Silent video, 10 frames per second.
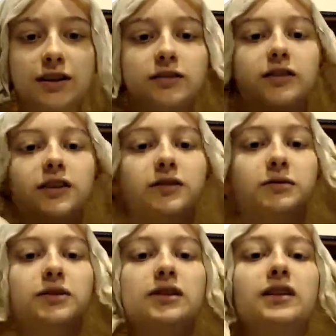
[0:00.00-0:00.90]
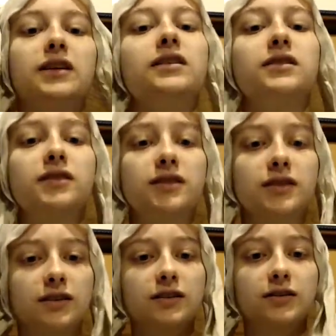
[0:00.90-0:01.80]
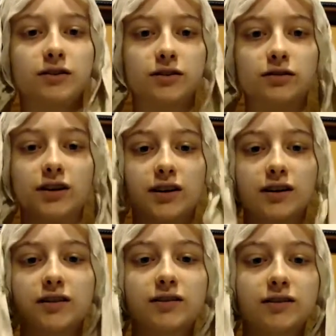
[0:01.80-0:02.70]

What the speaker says: fiddling around with layers until it looks okay.